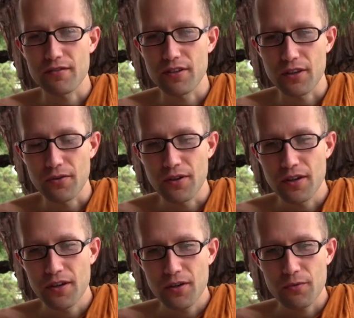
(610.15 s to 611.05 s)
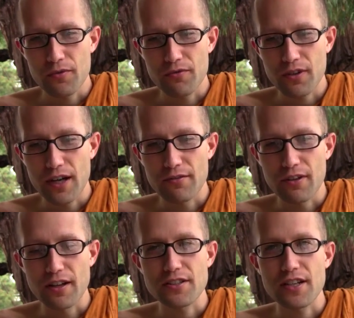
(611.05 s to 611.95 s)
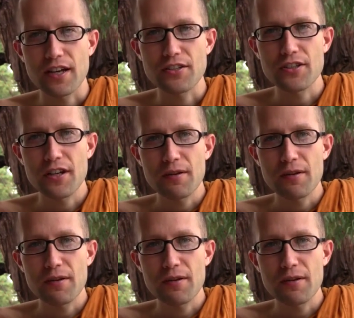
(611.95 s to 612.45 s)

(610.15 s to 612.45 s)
even though we've kind of lost touch.